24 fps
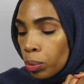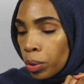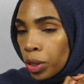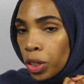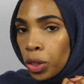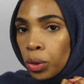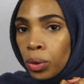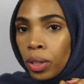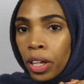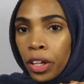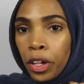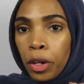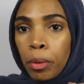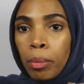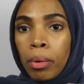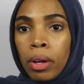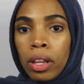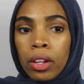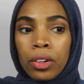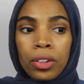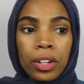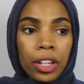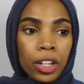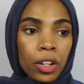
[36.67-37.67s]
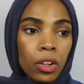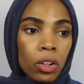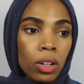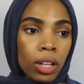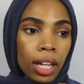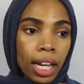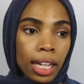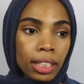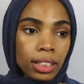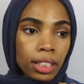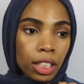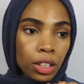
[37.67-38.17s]
when you let your brother take your
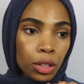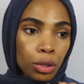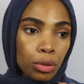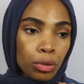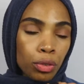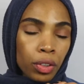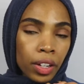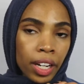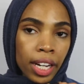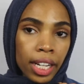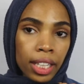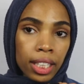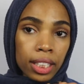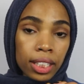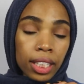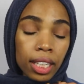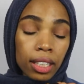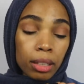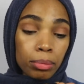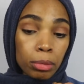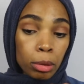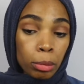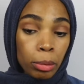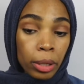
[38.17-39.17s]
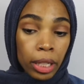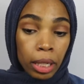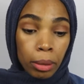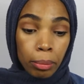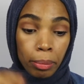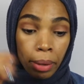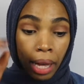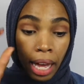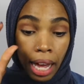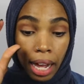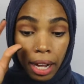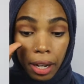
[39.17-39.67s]
lights and you forget to tell him to bring
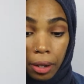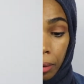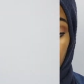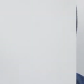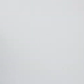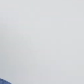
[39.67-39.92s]
them back.